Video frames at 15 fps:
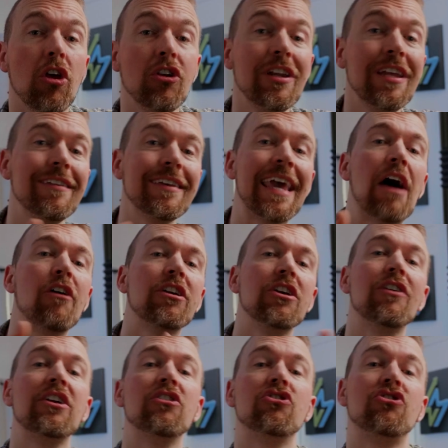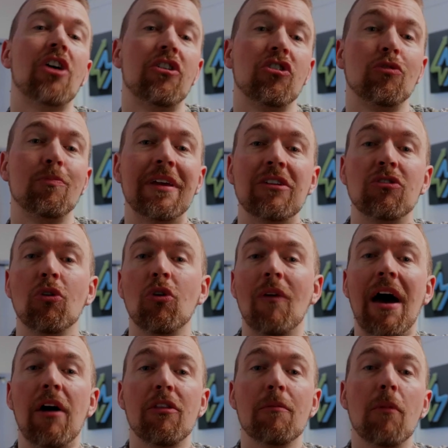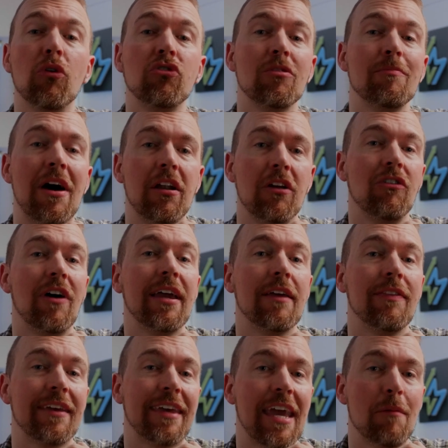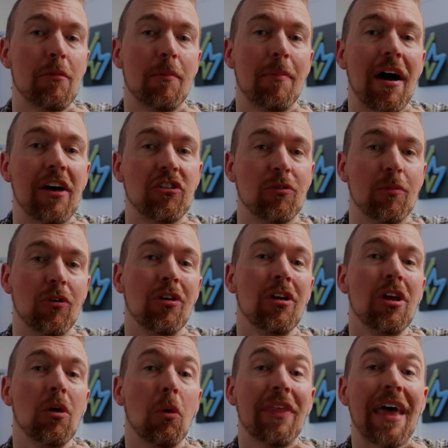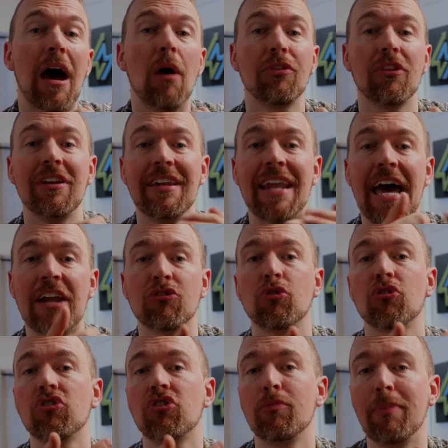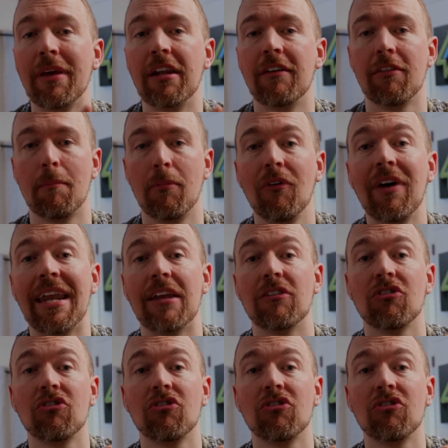You need to calculate your shutter speed to allow the most amount of light in the camera possible without the natural spin of the planet